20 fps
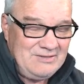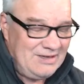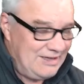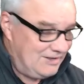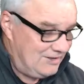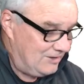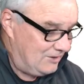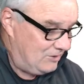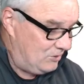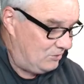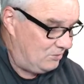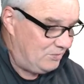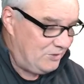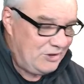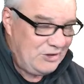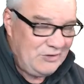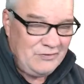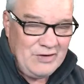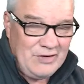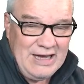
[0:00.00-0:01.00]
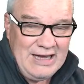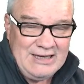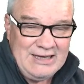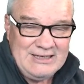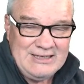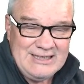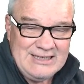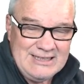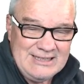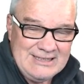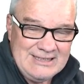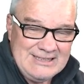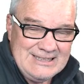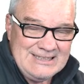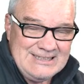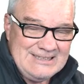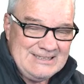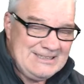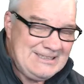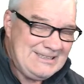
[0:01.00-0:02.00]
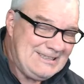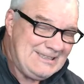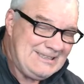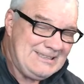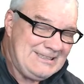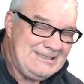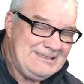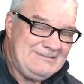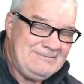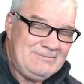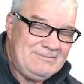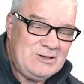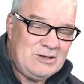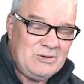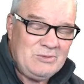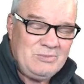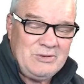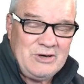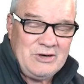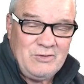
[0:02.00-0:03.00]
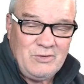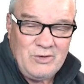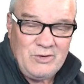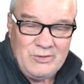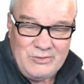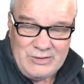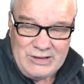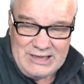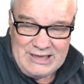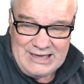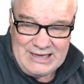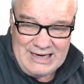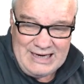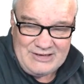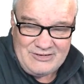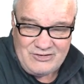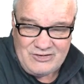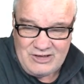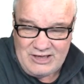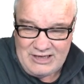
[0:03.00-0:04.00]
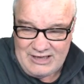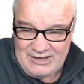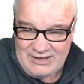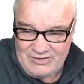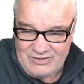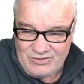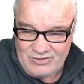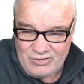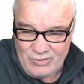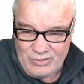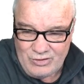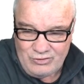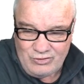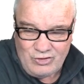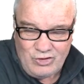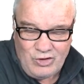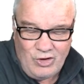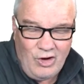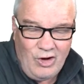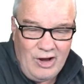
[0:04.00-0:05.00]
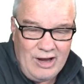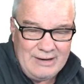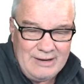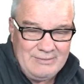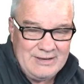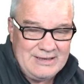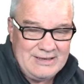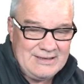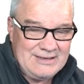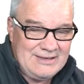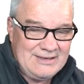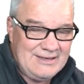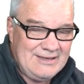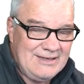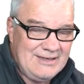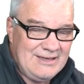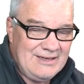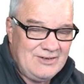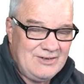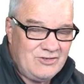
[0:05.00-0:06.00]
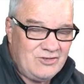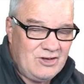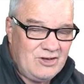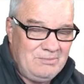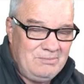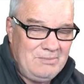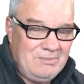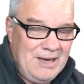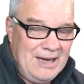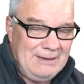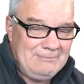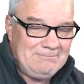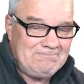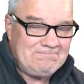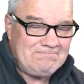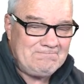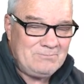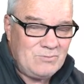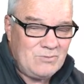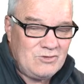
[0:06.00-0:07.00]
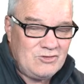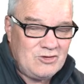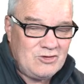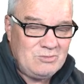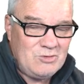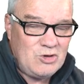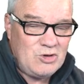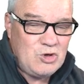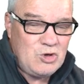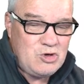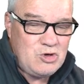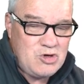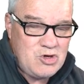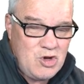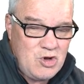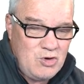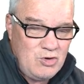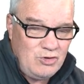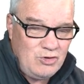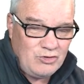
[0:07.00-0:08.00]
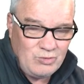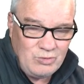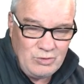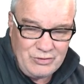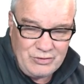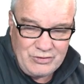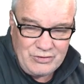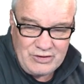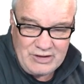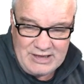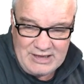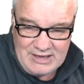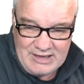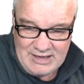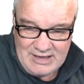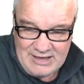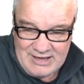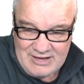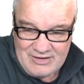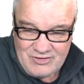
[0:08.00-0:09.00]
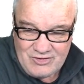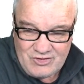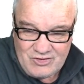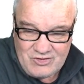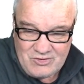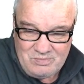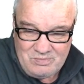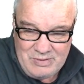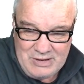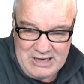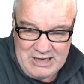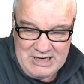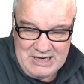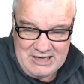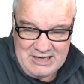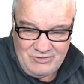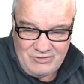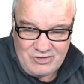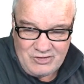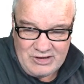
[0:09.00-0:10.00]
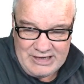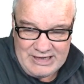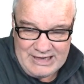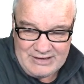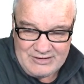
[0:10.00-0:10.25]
little bit of a relaxing sort of time, and some good news with the speedy internet.